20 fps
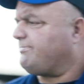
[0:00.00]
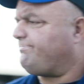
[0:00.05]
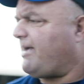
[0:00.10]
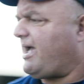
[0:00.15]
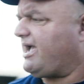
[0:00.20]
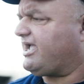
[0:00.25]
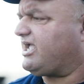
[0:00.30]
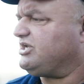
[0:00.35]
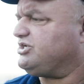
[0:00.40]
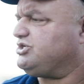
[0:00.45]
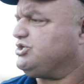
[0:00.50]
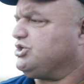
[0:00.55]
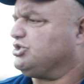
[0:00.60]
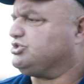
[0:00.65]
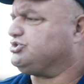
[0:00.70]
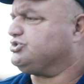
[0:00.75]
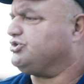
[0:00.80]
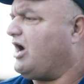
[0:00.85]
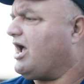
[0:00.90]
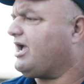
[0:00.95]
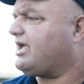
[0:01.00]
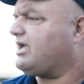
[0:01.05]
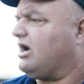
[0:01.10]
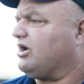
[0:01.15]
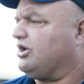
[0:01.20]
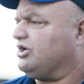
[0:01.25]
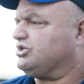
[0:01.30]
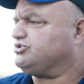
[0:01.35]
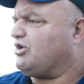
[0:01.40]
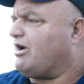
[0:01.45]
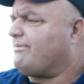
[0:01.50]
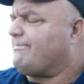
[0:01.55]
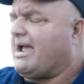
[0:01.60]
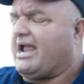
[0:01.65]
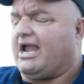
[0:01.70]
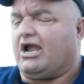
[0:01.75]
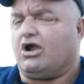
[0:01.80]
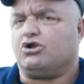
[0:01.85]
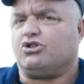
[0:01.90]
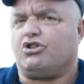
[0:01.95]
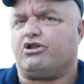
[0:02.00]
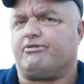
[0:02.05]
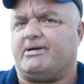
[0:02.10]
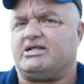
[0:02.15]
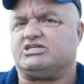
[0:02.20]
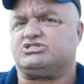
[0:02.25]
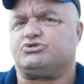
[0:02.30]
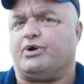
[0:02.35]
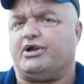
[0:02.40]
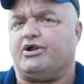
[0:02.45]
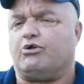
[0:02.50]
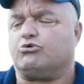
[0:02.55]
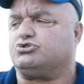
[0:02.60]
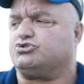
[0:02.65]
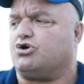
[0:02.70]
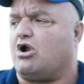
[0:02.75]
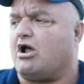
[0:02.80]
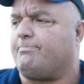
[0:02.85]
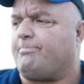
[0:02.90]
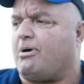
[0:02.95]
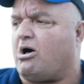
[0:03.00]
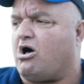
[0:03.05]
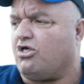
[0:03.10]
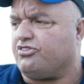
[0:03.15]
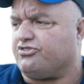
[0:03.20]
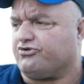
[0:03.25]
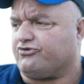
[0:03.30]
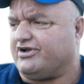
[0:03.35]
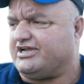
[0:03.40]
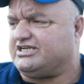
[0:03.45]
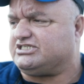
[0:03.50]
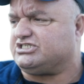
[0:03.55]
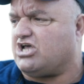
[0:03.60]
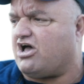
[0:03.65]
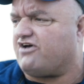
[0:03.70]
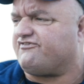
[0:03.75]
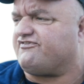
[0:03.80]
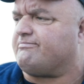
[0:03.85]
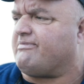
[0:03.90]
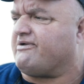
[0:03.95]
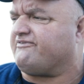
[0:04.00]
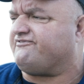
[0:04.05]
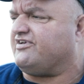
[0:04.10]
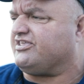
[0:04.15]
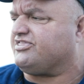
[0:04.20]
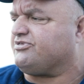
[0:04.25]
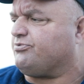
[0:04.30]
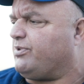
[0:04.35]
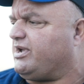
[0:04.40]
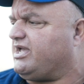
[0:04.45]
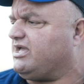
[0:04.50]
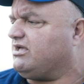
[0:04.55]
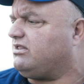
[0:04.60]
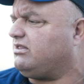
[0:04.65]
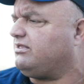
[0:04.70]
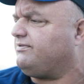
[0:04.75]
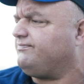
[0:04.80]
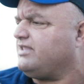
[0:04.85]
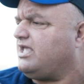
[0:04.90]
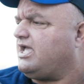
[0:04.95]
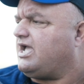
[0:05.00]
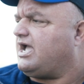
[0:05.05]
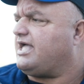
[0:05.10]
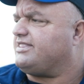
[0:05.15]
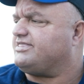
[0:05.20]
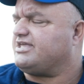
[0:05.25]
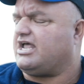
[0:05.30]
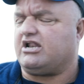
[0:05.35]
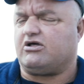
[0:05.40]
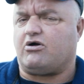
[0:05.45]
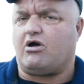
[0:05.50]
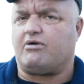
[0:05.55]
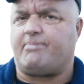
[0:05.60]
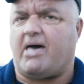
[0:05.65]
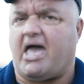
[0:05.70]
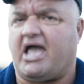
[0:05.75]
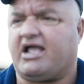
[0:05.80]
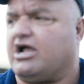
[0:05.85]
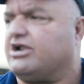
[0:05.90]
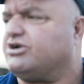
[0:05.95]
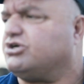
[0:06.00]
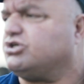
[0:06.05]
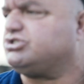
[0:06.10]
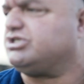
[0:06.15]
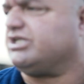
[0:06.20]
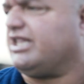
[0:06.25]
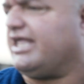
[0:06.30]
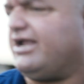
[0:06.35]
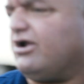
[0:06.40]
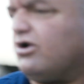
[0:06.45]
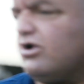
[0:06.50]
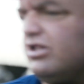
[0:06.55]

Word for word: jump back into your truck. I'm gonna drop my air a little bit so I don't drop all the grease off of my fifth wheel. And then I'll back under till I